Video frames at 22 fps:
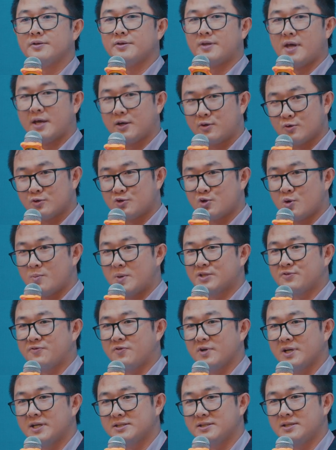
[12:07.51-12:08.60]
Thank you so much
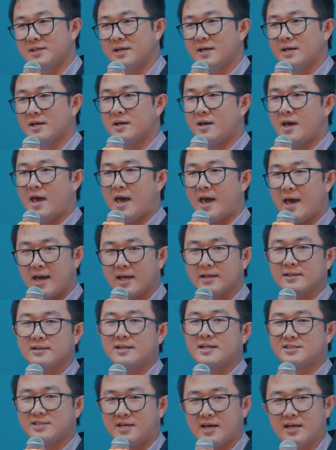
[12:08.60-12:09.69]
for listening, and
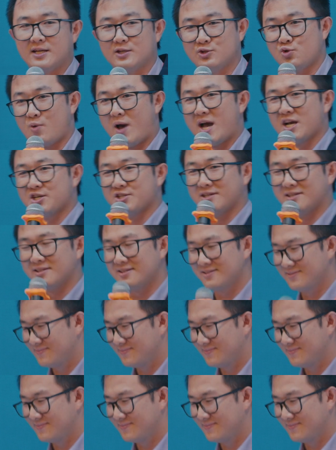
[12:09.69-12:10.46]
let's get into action.